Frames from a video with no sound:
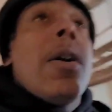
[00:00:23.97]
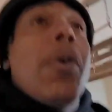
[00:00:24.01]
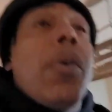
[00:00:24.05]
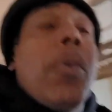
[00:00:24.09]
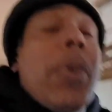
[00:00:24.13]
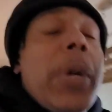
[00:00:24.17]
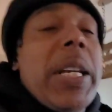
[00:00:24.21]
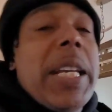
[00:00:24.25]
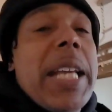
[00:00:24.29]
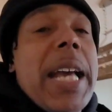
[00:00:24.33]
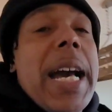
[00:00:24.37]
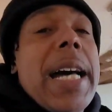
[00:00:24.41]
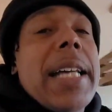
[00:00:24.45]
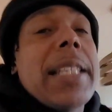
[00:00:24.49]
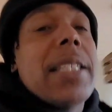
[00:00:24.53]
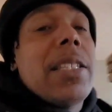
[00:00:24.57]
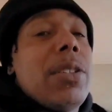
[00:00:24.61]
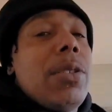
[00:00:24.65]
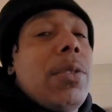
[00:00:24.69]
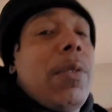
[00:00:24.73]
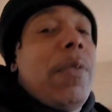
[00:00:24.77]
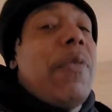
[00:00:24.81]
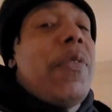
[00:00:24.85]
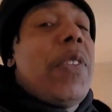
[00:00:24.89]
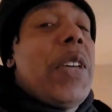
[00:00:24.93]
we got
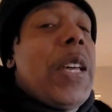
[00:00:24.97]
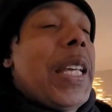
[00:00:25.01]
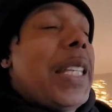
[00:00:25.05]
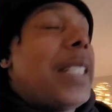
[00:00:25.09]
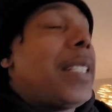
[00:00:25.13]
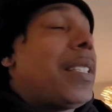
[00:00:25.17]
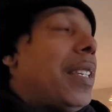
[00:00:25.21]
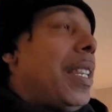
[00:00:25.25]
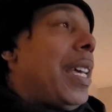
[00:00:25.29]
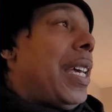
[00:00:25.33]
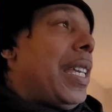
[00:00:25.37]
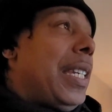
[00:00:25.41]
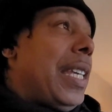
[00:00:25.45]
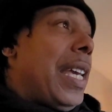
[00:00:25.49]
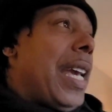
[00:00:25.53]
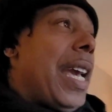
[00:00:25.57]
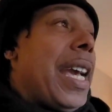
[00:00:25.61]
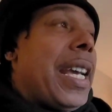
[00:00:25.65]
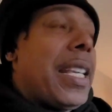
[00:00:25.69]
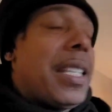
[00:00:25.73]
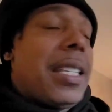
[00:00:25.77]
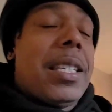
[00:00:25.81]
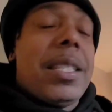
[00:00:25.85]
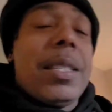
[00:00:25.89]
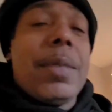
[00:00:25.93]
to fix Lady
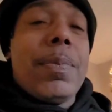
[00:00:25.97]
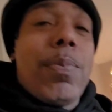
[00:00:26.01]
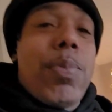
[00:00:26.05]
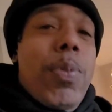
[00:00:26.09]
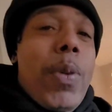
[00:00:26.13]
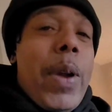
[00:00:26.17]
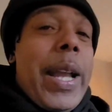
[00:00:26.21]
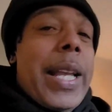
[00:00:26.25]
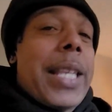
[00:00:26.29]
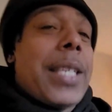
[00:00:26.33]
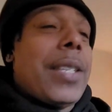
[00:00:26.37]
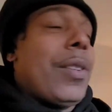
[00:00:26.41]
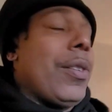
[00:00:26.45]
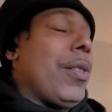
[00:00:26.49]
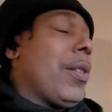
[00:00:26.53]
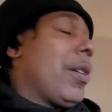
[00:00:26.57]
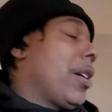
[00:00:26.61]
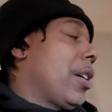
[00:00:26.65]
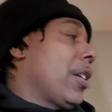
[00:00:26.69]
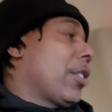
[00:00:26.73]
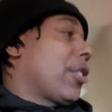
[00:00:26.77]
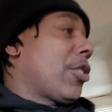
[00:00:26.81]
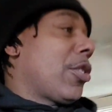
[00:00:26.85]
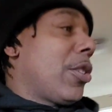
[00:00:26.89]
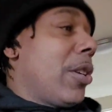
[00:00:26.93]
X's brakes on
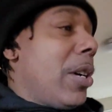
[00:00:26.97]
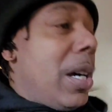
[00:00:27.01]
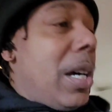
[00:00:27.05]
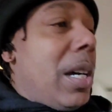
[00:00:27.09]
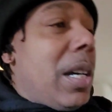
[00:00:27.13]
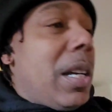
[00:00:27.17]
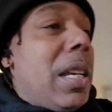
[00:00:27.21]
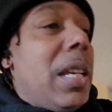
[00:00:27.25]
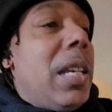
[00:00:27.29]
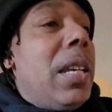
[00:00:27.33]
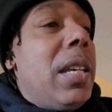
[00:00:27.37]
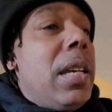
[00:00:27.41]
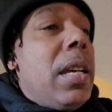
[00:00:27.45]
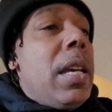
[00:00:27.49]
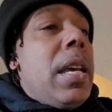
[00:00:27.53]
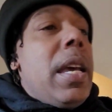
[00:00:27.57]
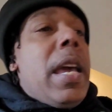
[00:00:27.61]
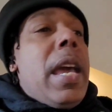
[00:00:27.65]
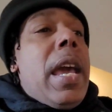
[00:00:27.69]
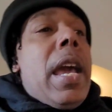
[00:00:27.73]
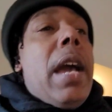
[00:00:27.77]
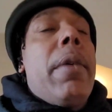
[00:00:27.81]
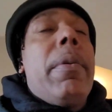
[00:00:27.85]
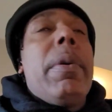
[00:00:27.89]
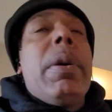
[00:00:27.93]
her truck,
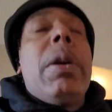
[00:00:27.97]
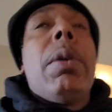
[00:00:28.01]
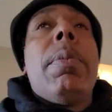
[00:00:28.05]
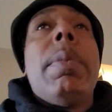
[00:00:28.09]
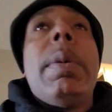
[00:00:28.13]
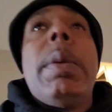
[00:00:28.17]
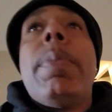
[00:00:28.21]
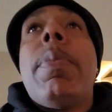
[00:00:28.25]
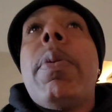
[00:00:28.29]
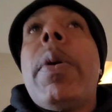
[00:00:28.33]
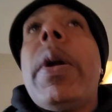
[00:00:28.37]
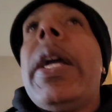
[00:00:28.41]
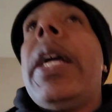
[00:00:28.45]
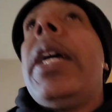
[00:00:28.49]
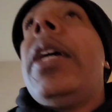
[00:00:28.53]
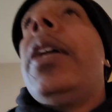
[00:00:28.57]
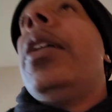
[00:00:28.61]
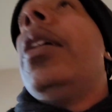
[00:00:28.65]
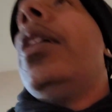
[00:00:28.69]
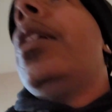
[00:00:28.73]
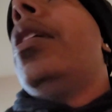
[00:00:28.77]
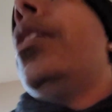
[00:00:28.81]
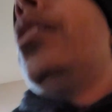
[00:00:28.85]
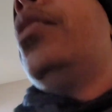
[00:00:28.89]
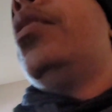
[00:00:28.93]
and we're going to be
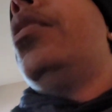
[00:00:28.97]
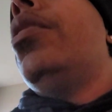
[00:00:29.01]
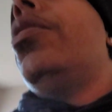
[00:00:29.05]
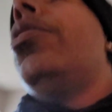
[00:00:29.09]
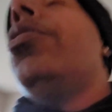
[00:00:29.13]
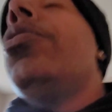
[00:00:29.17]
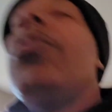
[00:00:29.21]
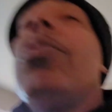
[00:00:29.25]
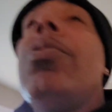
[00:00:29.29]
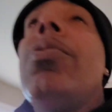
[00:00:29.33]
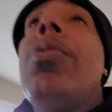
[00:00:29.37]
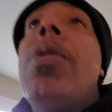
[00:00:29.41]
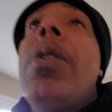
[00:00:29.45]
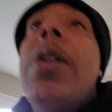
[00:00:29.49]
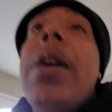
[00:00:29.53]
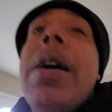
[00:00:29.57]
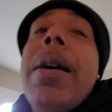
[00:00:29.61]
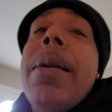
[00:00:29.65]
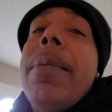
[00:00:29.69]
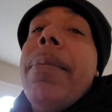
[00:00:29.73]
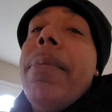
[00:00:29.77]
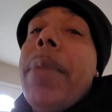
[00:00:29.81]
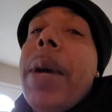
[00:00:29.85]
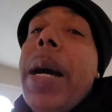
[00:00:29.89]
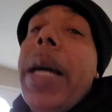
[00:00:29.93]
bringing the new
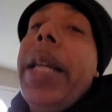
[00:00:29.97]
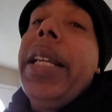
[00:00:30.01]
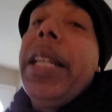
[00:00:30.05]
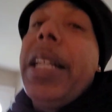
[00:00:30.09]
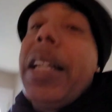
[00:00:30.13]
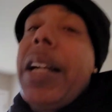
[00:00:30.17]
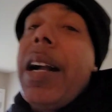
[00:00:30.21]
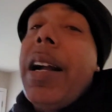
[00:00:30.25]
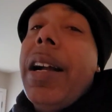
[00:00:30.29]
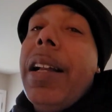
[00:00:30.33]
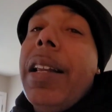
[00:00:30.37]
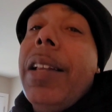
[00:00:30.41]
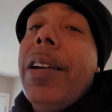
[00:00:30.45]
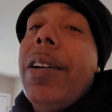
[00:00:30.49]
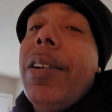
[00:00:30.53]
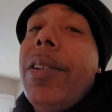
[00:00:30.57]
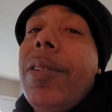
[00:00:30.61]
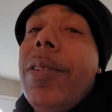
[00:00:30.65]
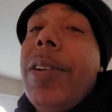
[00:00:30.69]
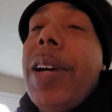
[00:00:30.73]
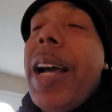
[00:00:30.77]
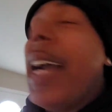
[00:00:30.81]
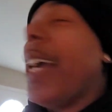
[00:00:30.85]
Monte Carlo.